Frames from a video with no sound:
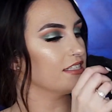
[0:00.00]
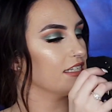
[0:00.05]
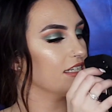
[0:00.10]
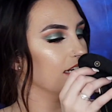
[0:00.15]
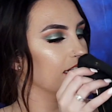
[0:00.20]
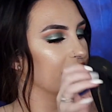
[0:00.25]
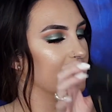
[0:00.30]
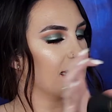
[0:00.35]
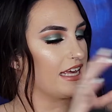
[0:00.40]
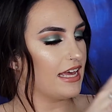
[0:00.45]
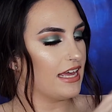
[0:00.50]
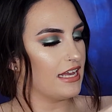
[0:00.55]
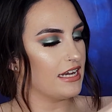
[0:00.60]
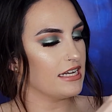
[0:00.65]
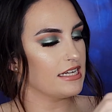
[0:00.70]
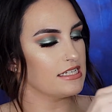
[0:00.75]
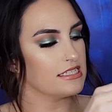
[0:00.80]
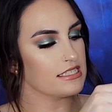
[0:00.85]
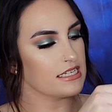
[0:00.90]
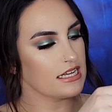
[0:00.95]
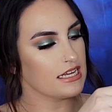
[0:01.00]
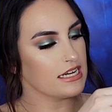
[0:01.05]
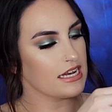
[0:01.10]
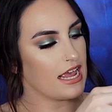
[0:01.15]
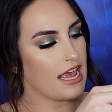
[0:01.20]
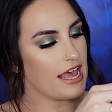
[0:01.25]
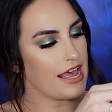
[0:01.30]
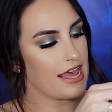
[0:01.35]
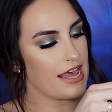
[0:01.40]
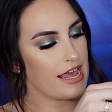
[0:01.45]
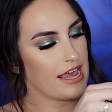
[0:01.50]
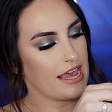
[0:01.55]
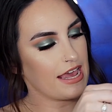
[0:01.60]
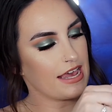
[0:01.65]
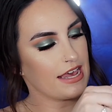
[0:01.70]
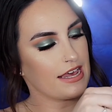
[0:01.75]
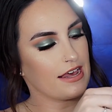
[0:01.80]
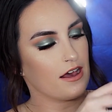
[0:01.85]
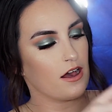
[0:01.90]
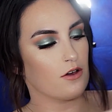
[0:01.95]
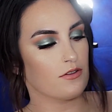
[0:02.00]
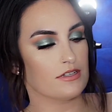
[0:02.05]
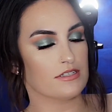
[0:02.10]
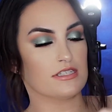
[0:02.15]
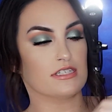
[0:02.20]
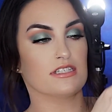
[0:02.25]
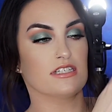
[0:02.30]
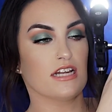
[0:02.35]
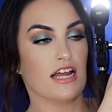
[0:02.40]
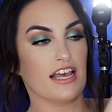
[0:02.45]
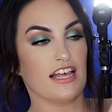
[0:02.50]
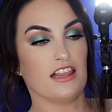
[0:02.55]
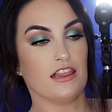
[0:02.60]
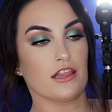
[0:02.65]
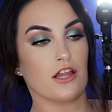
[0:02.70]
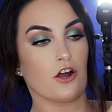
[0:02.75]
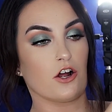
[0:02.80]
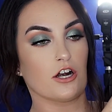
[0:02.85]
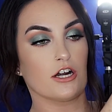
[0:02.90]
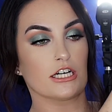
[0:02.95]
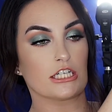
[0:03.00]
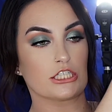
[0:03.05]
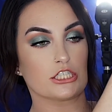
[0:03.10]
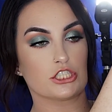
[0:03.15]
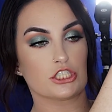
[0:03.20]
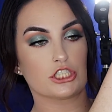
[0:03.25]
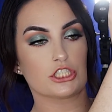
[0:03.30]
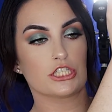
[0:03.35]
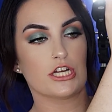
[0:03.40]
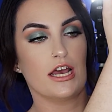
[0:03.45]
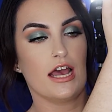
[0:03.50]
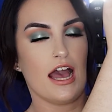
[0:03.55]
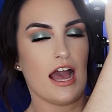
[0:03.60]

this again is in a, oh, this is in a large.